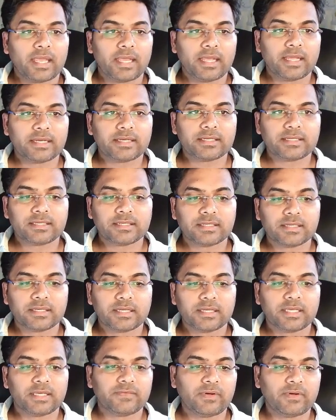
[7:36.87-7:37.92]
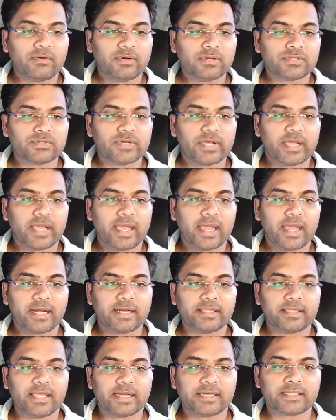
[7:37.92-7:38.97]
and if I want to
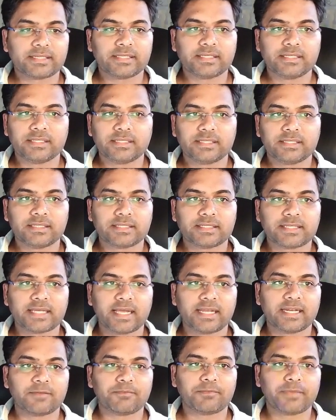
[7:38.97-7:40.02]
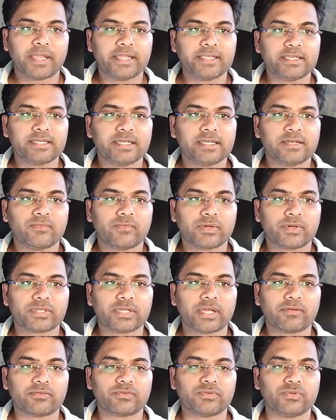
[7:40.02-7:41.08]
add that sign up page,
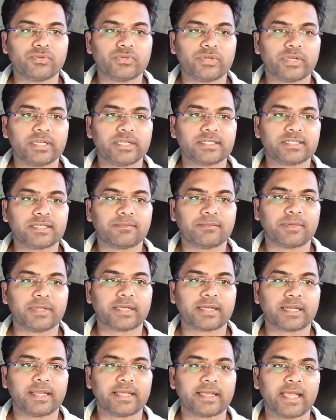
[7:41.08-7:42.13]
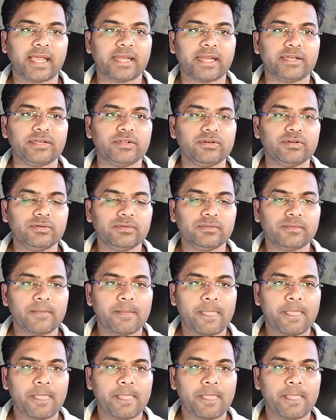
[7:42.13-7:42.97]
what you have to do is simply click add new,